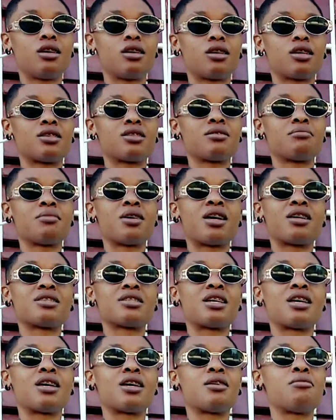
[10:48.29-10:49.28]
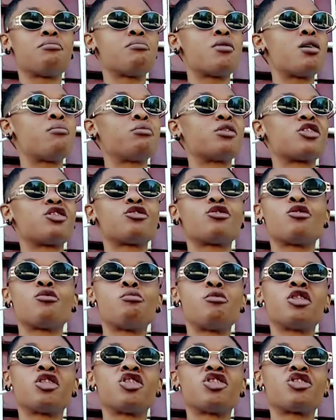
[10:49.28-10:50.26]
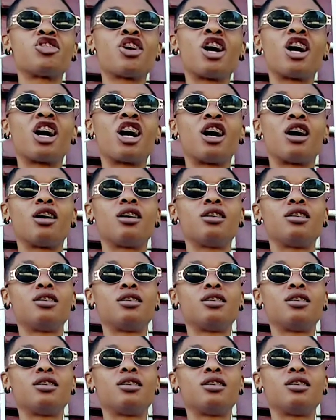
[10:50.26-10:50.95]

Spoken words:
You see me, I say, it made me so much stronger.